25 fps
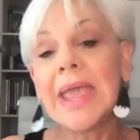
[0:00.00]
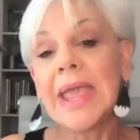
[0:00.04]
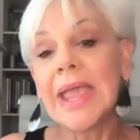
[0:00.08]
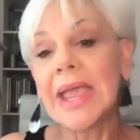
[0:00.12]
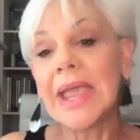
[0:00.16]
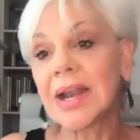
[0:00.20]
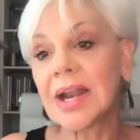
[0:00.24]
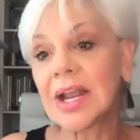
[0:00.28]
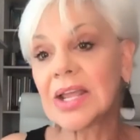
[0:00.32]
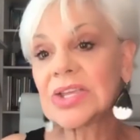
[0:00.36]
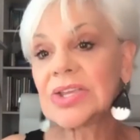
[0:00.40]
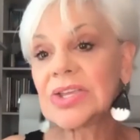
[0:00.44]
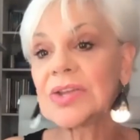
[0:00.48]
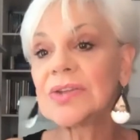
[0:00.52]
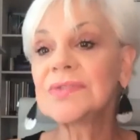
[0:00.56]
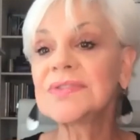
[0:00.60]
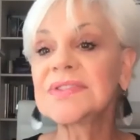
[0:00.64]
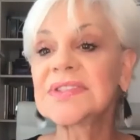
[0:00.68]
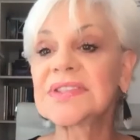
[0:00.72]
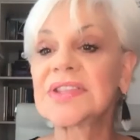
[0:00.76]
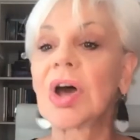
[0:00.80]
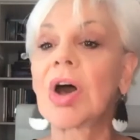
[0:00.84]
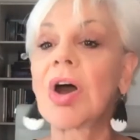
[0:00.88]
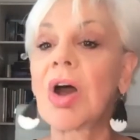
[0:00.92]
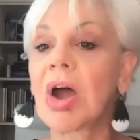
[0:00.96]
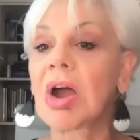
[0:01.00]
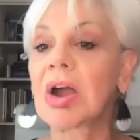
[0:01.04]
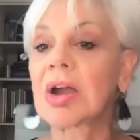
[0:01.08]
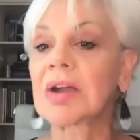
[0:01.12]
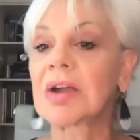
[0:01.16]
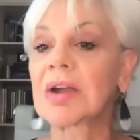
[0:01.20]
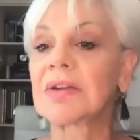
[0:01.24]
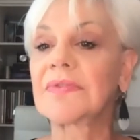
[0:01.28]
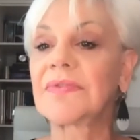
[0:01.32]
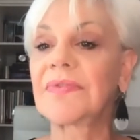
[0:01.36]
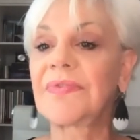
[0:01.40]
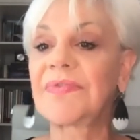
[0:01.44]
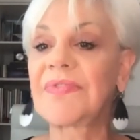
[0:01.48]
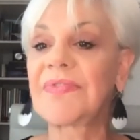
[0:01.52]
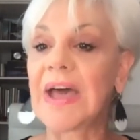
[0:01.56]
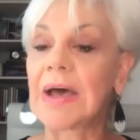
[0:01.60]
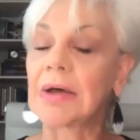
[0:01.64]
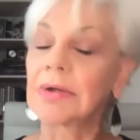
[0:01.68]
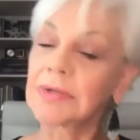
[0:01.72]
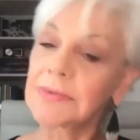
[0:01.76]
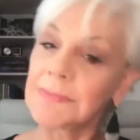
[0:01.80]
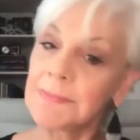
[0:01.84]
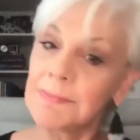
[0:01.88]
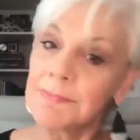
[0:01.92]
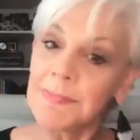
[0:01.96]
And I use the
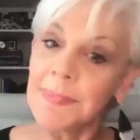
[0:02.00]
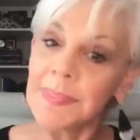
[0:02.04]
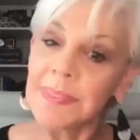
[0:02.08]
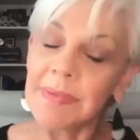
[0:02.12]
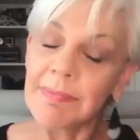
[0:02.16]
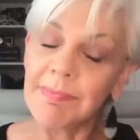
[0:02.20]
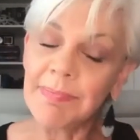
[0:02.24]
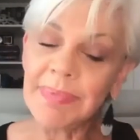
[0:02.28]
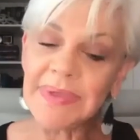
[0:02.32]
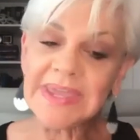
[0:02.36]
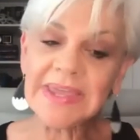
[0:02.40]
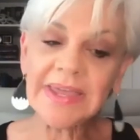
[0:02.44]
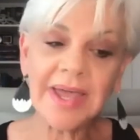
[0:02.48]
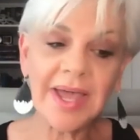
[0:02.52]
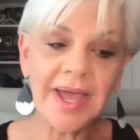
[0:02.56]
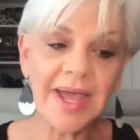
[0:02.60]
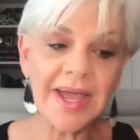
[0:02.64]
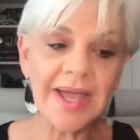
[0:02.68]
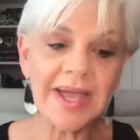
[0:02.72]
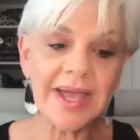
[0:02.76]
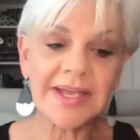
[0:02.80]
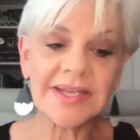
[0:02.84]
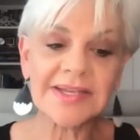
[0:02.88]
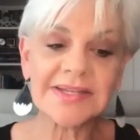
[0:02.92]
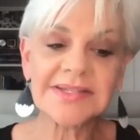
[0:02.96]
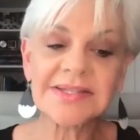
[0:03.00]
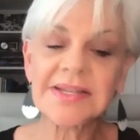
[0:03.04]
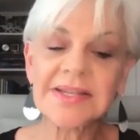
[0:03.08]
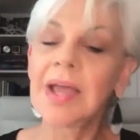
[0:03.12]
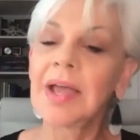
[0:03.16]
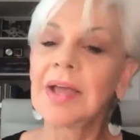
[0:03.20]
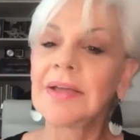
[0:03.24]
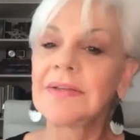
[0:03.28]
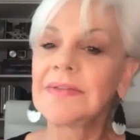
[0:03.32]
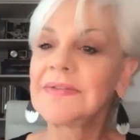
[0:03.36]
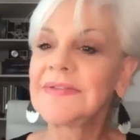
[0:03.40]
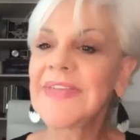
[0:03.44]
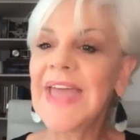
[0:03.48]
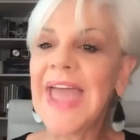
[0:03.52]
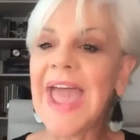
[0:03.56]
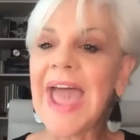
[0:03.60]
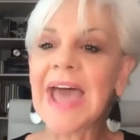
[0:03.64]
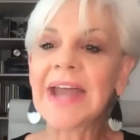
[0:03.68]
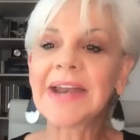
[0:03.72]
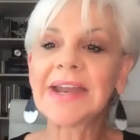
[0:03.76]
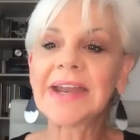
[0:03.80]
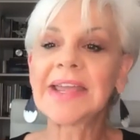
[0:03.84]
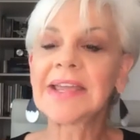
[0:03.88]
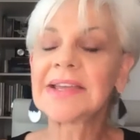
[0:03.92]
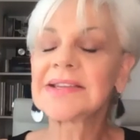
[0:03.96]
heartfelt because
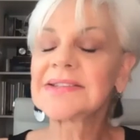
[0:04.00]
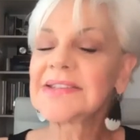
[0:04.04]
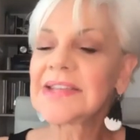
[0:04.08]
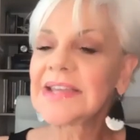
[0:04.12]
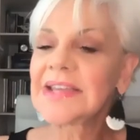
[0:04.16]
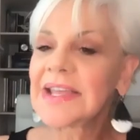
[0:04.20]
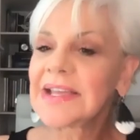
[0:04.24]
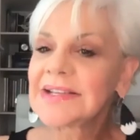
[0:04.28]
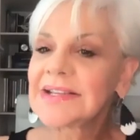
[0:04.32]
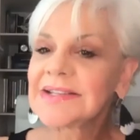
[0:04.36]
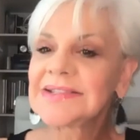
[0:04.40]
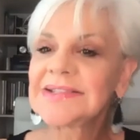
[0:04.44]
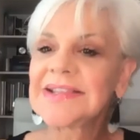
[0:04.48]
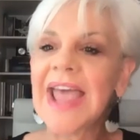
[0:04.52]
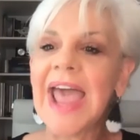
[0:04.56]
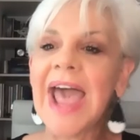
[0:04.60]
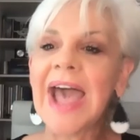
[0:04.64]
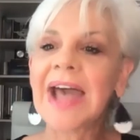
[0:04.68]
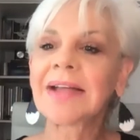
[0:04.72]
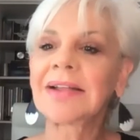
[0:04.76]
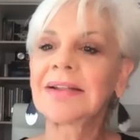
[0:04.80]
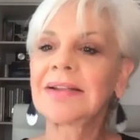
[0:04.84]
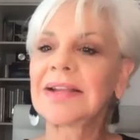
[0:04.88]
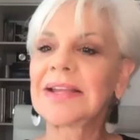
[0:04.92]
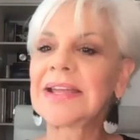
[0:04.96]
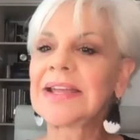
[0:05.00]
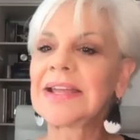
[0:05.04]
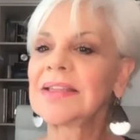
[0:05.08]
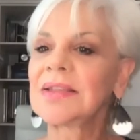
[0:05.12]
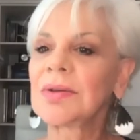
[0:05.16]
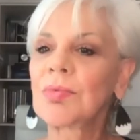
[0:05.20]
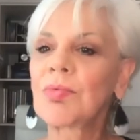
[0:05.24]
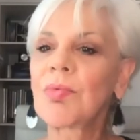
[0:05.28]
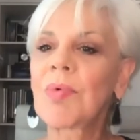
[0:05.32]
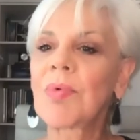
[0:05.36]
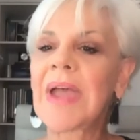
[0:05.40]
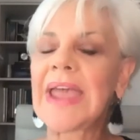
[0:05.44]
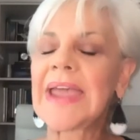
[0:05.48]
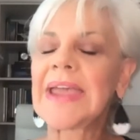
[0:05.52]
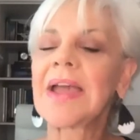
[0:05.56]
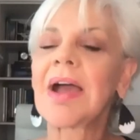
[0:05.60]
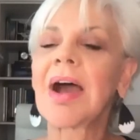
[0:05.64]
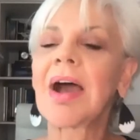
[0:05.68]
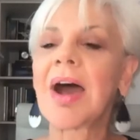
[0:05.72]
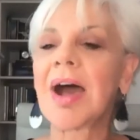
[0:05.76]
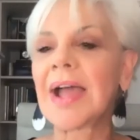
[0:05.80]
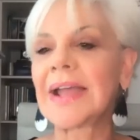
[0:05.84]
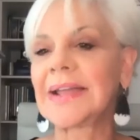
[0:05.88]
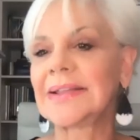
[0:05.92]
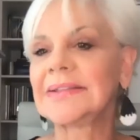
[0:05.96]
that is exactly the way
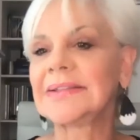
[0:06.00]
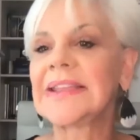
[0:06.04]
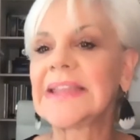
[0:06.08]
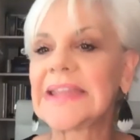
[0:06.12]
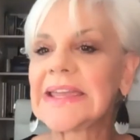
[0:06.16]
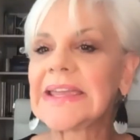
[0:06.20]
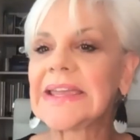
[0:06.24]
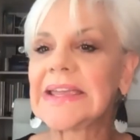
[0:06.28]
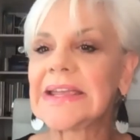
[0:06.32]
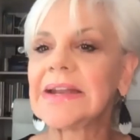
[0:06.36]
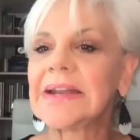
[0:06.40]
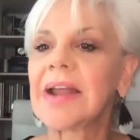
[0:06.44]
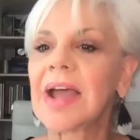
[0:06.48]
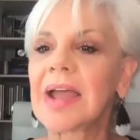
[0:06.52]
I lead.